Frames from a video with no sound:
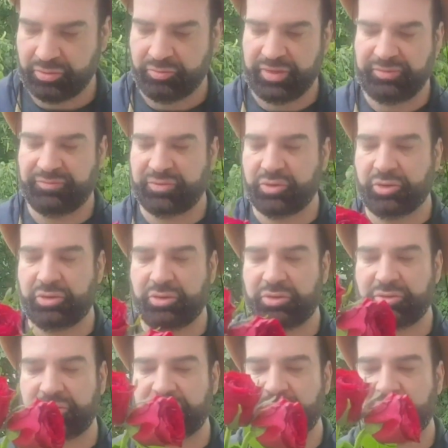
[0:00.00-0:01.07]
We've
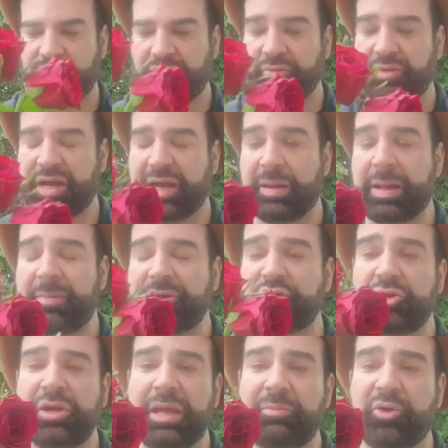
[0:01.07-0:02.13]
got.
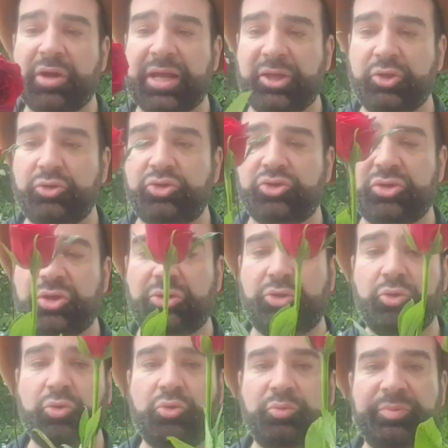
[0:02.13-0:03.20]
I'm gonna use
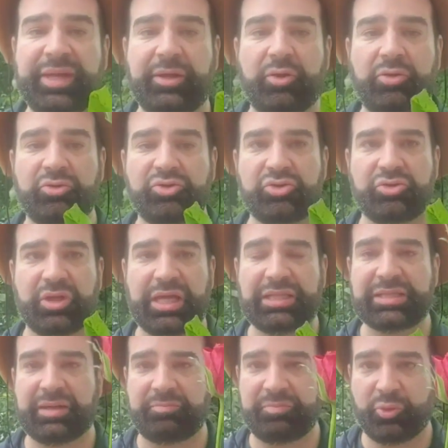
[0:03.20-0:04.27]
two because
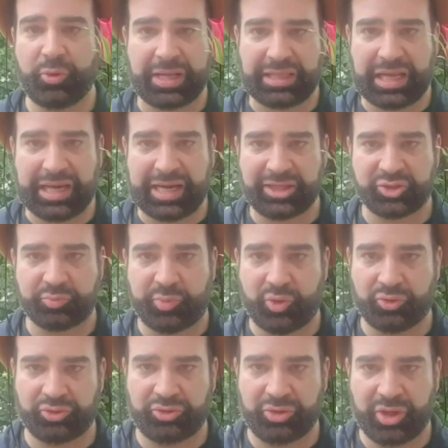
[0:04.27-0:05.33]
it's quite a large
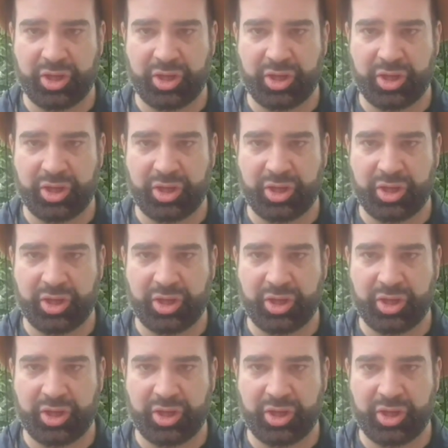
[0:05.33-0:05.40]
pot.